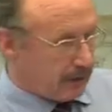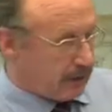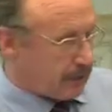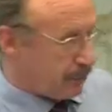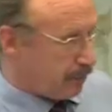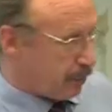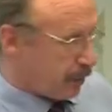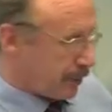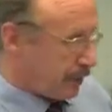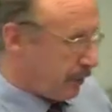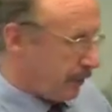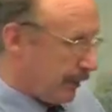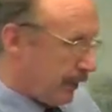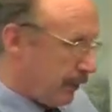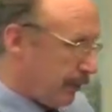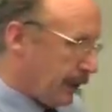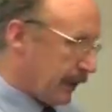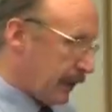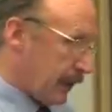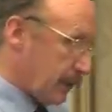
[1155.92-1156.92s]
which
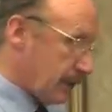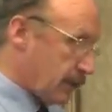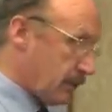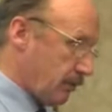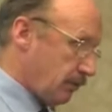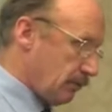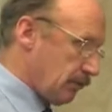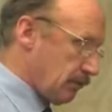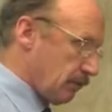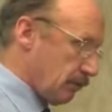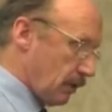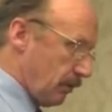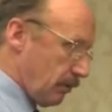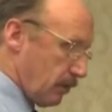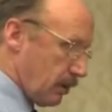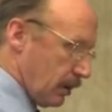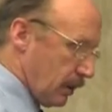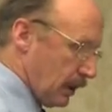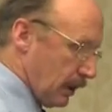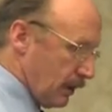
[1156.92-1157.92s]
includes possibly the
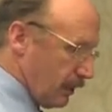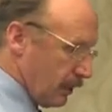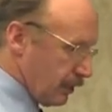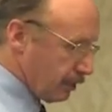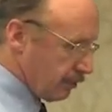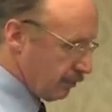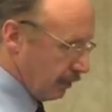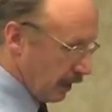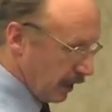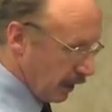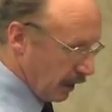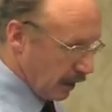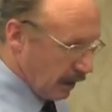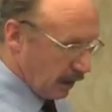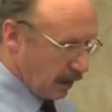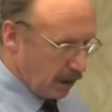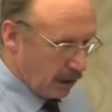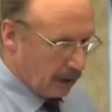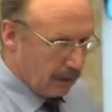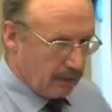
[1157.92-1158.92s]
biggest growth
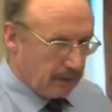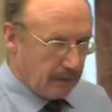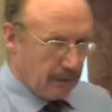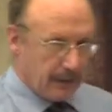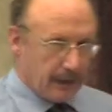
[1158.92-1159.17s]
industry